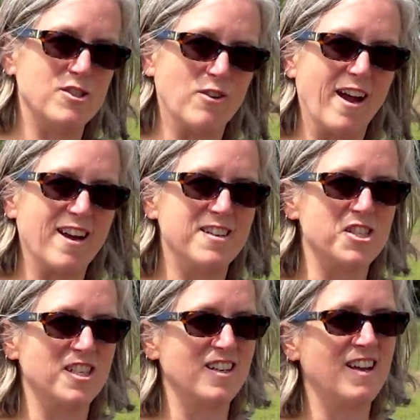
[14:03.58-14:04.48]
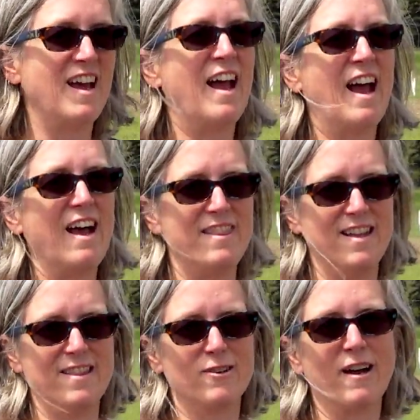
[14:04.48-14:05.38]
dry condition, and
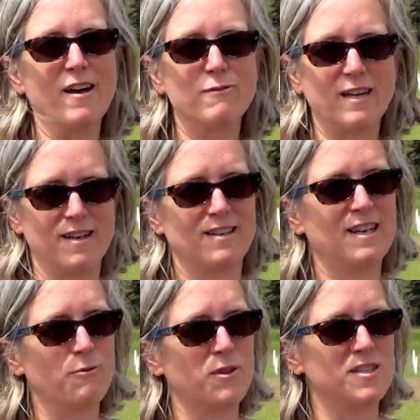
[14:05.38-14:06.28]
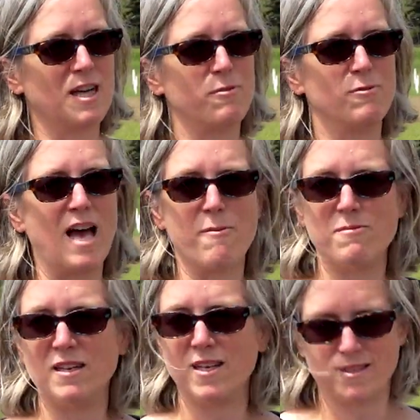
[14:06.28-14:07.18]
then they're kind of get hit with a double whammy
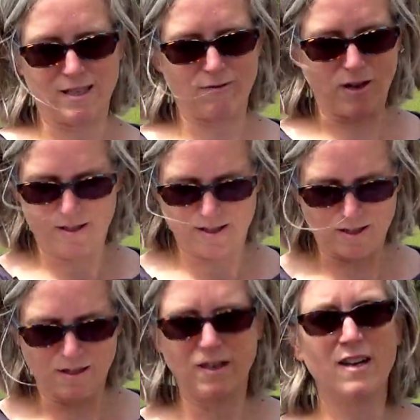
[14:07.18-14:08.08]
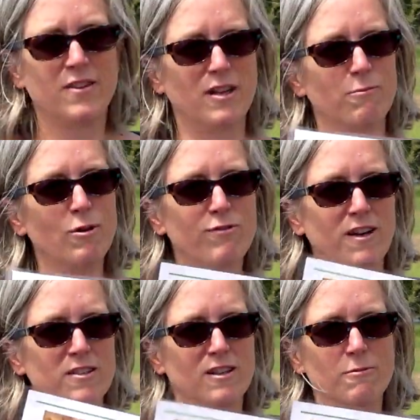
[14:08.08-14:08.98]
because they've lost their roots
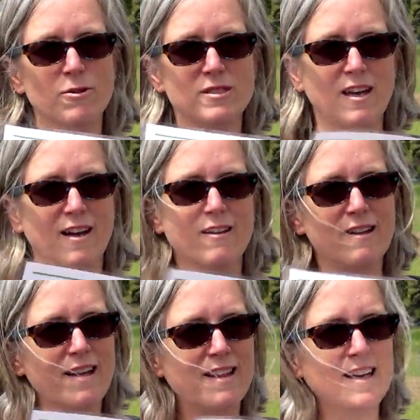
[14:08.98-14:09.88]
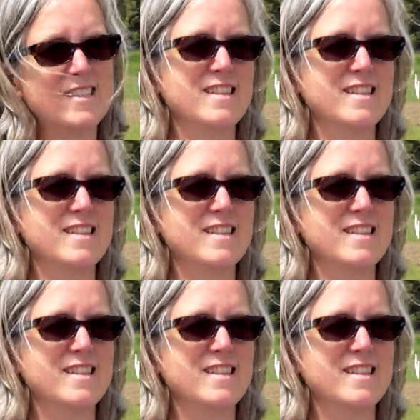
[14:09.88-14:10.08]
kind of look like this,